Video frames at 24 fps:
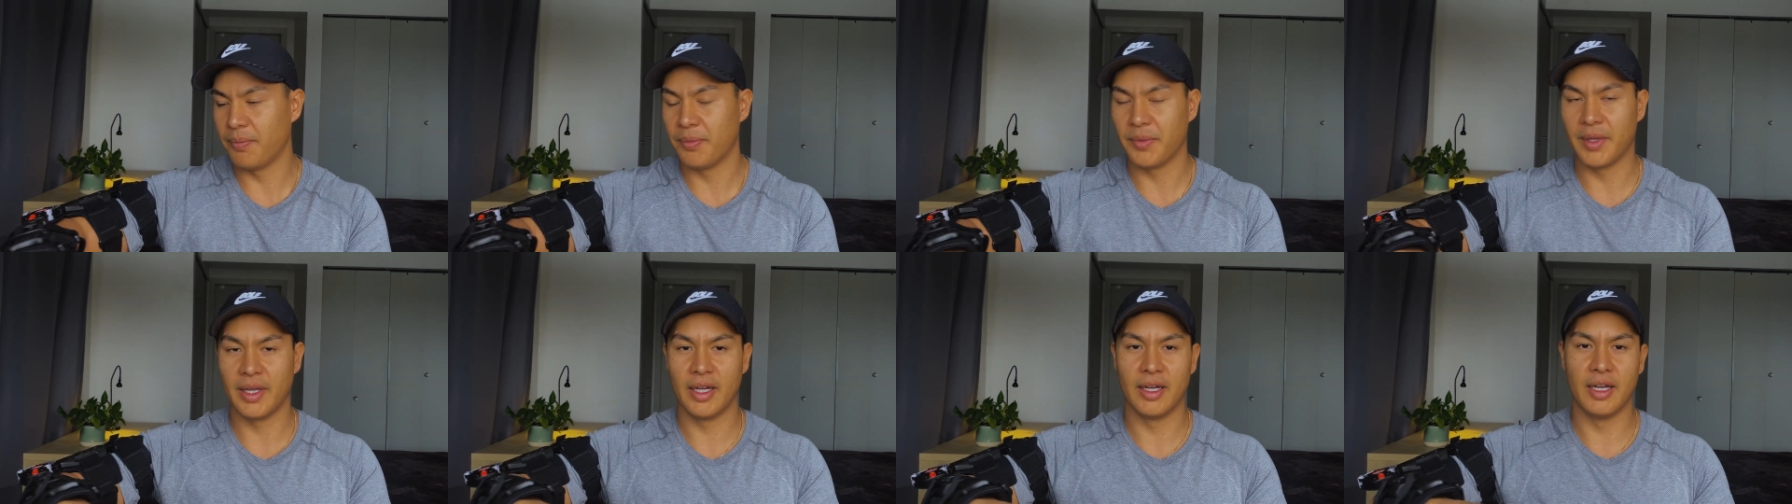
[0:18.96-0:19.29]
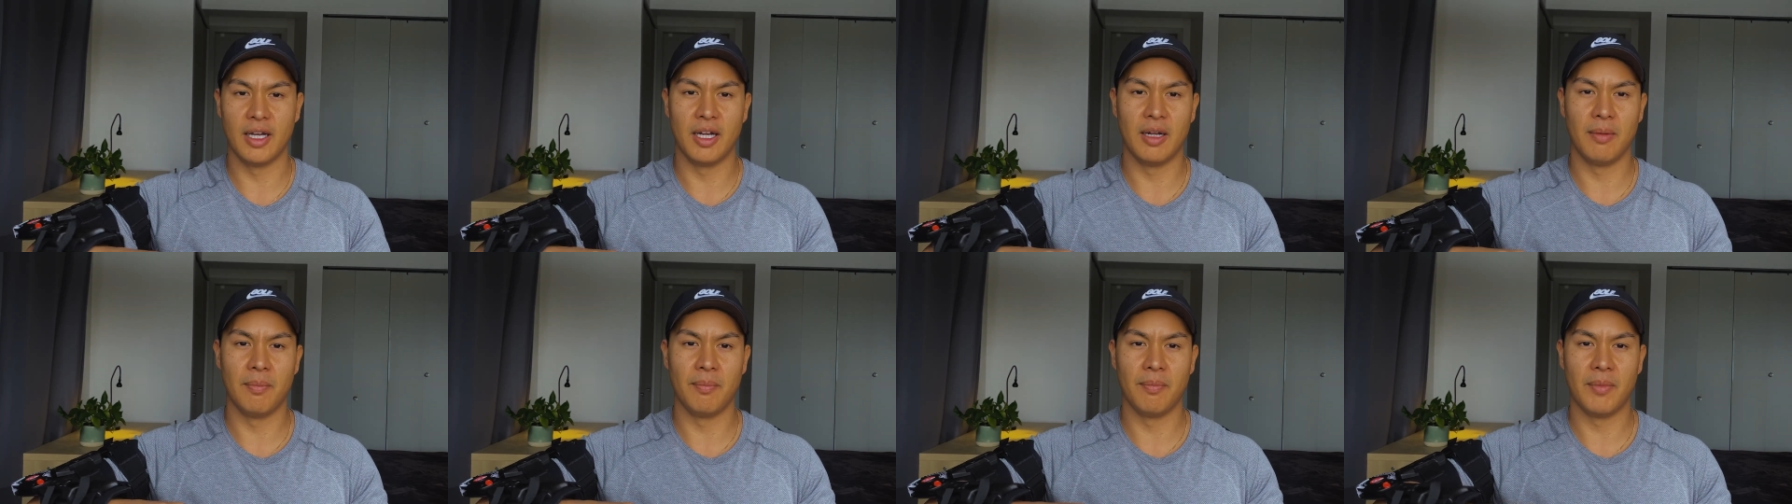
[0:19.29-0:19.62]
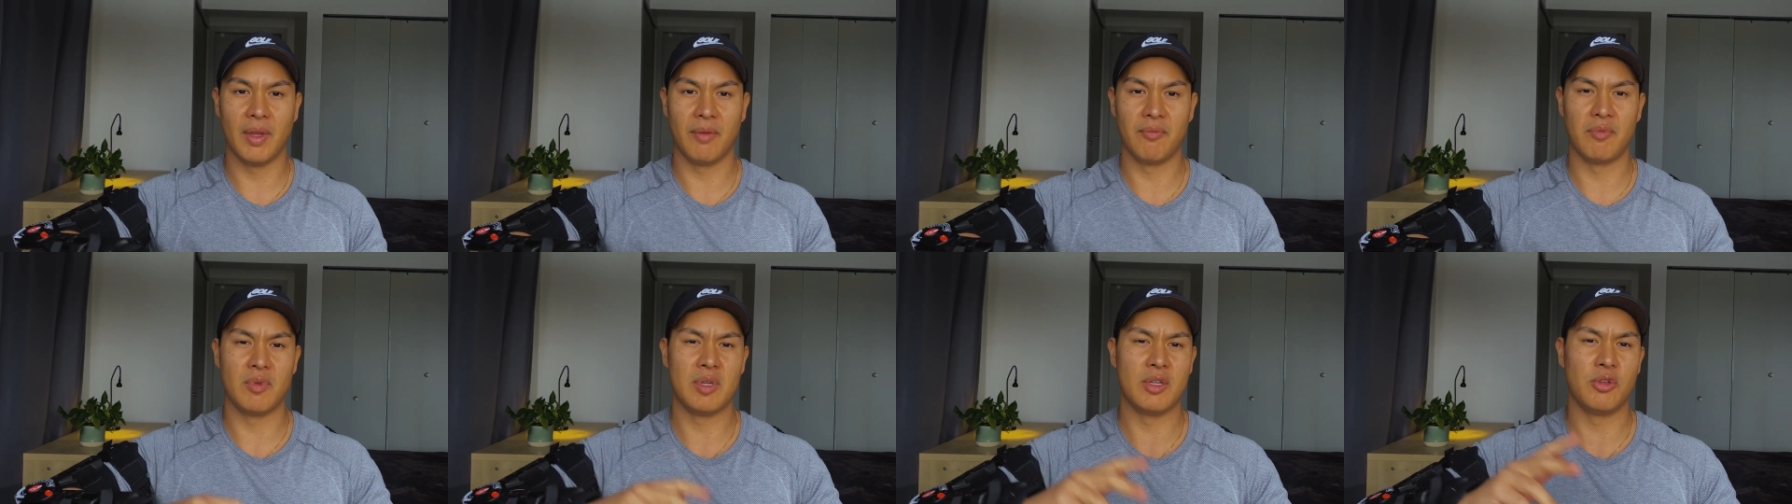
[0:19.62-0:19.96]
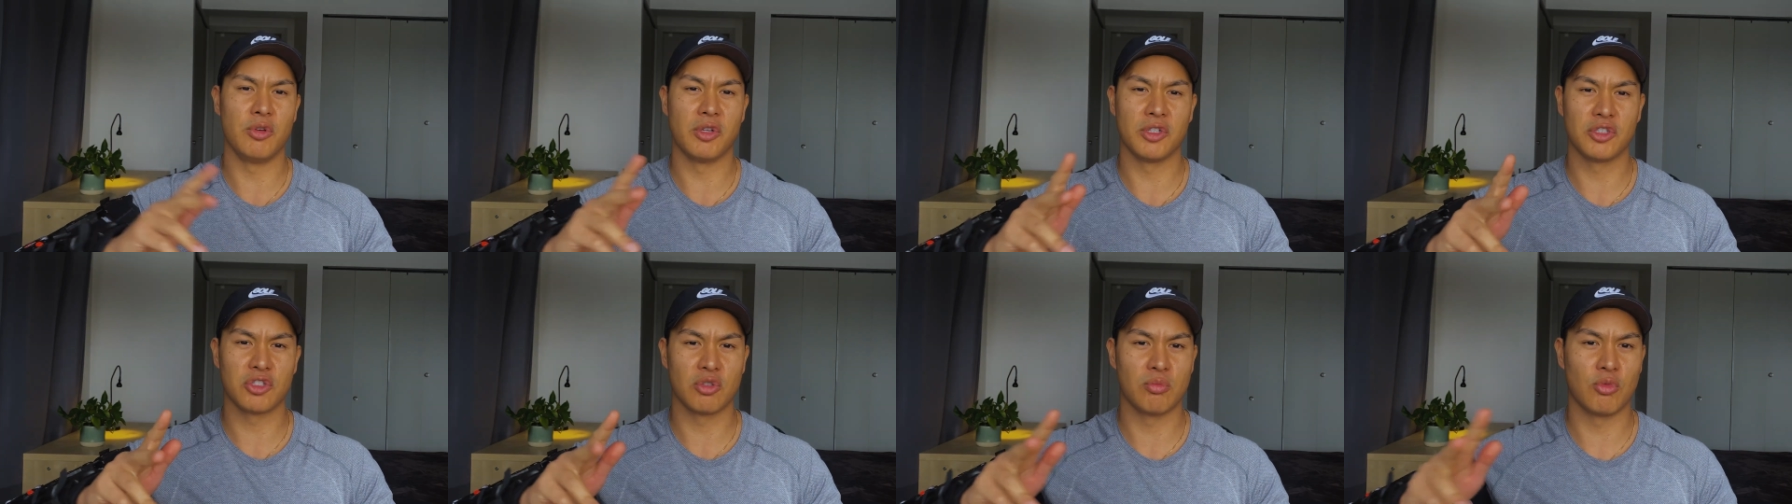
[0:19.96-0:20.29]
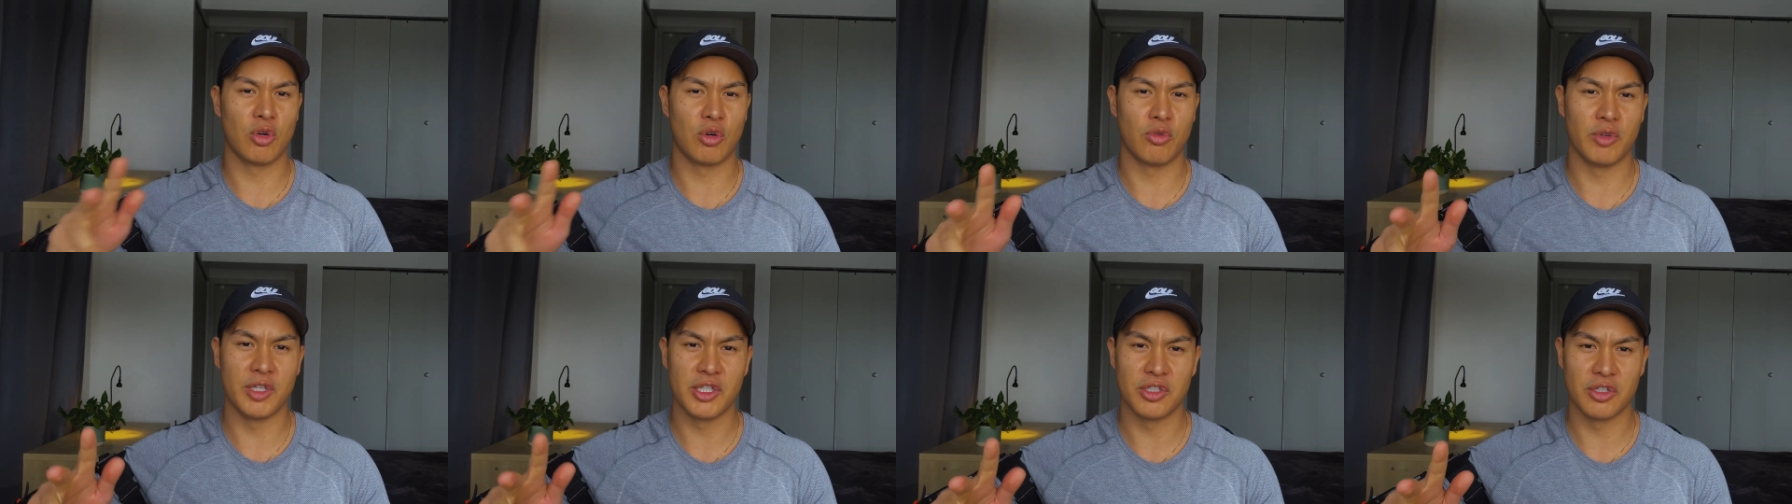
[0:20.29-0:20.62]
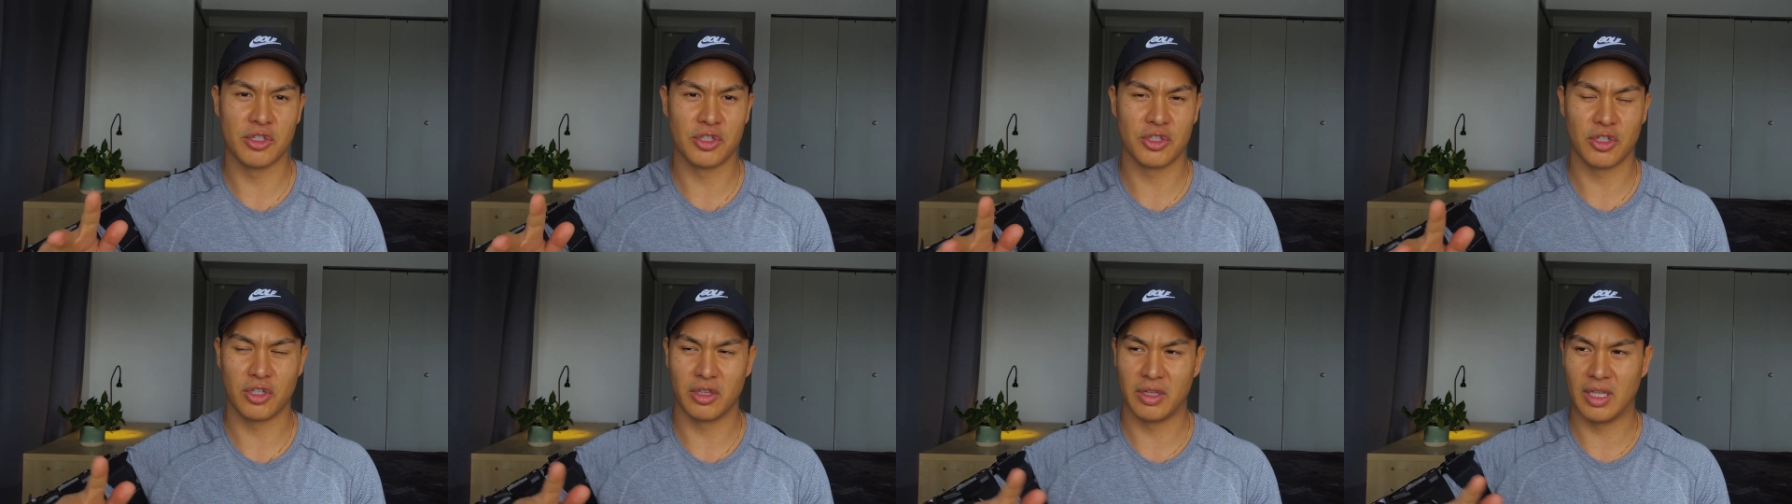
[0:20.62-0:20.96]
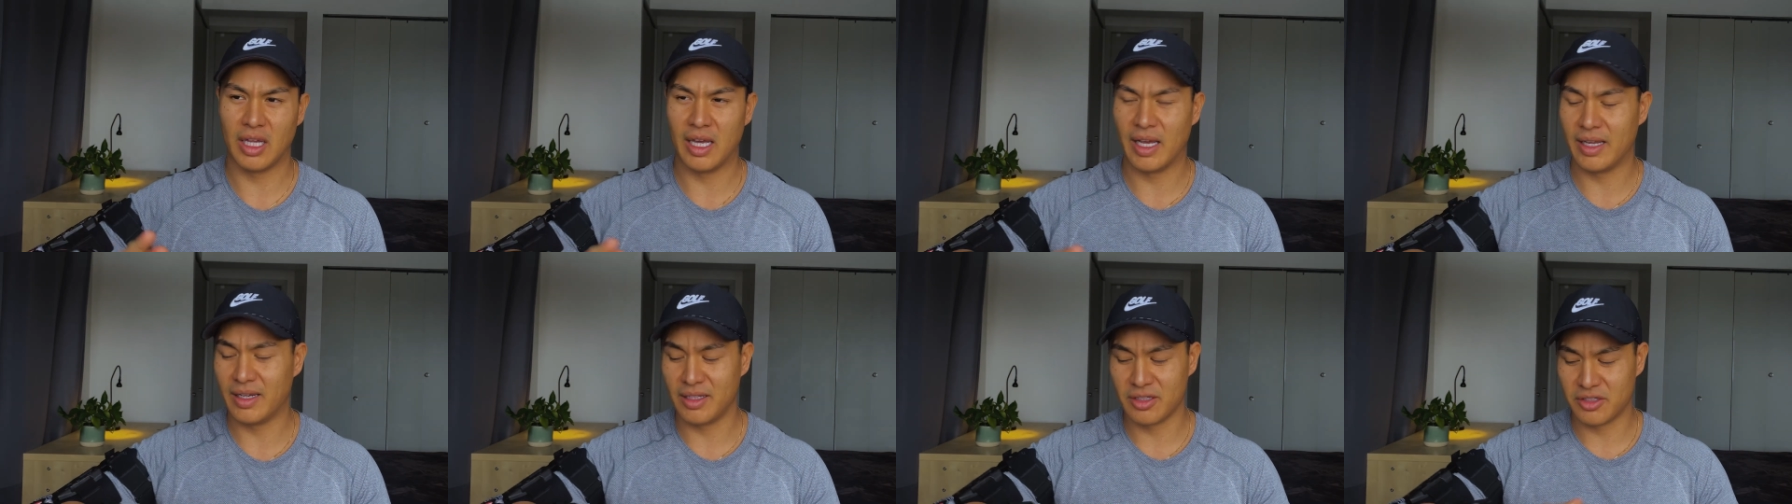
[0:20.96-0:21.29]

Um, I've been doing some more research online,